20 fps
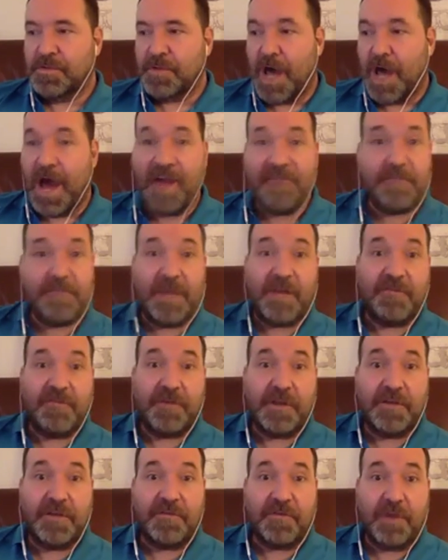I've
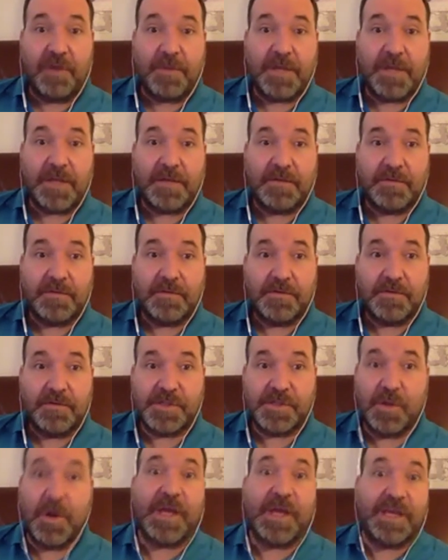benefited from it.
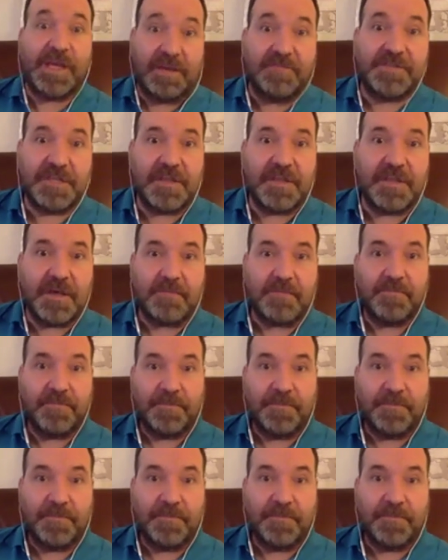So I give to them.